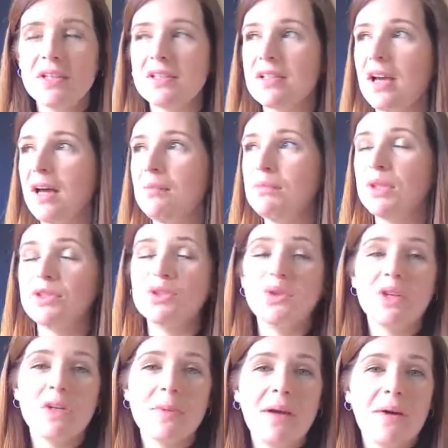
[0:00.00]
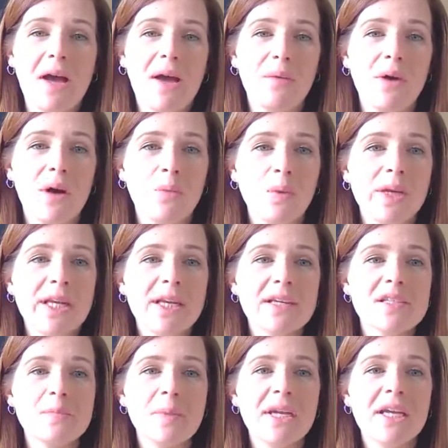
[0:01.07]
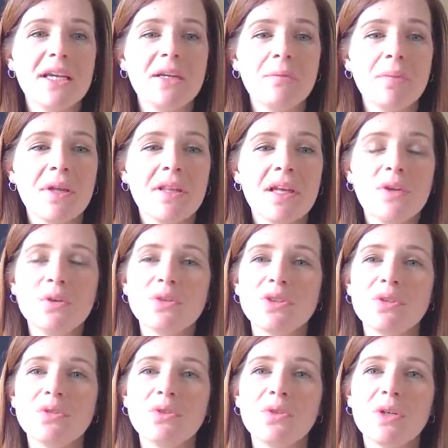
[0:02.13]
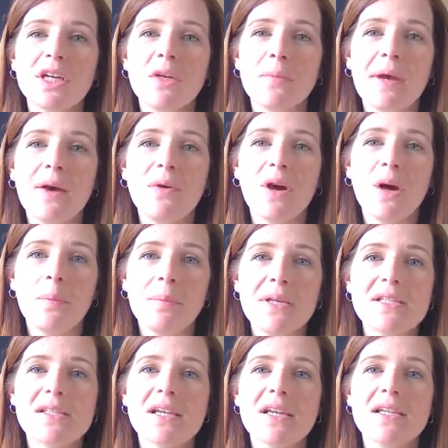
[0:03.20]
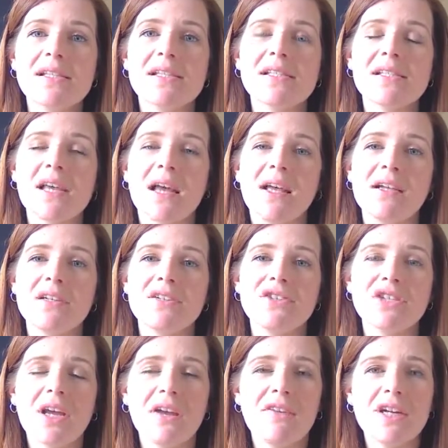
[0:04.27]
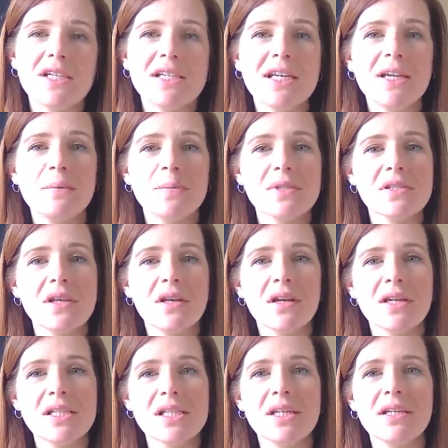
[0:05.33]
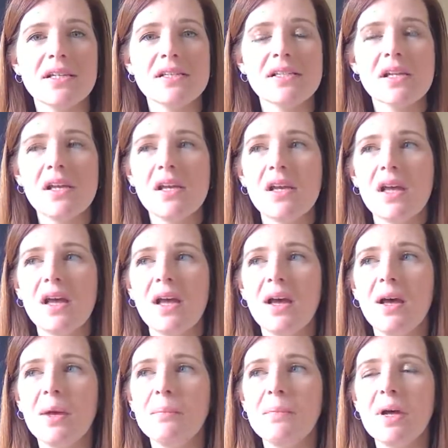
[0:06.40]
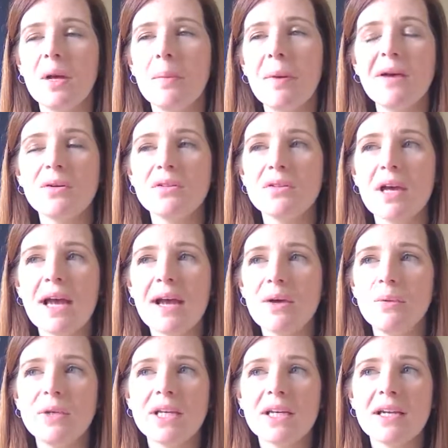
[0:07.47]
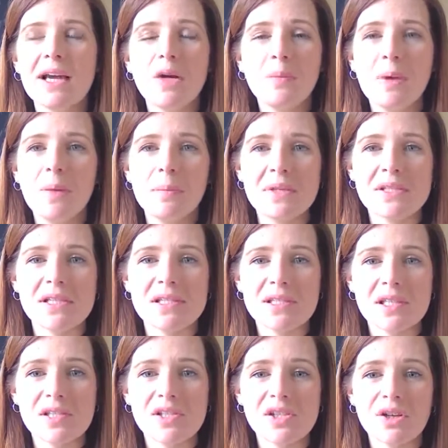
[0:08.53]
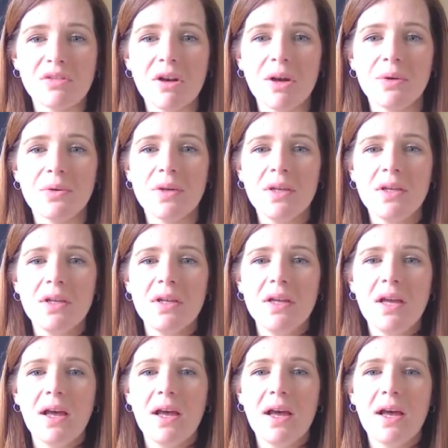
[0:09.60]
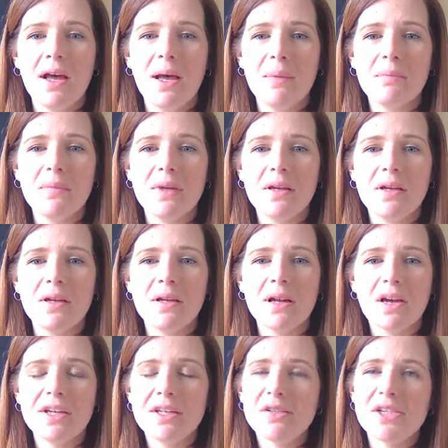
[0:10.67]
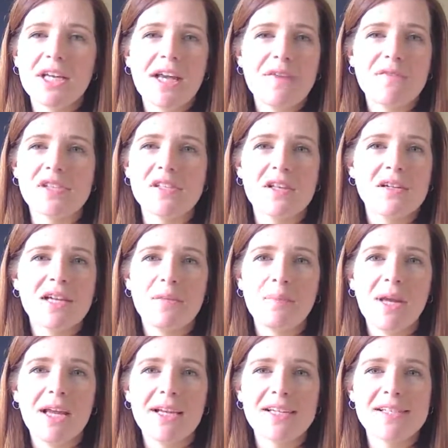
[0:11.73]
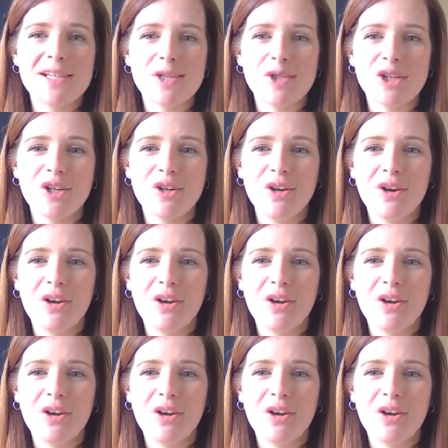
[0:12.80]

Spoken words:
talking about how our week has been, but then also talking about our business and sharing tips and ideas about how we can help our businesses to grow. I usually have a Sunday planning session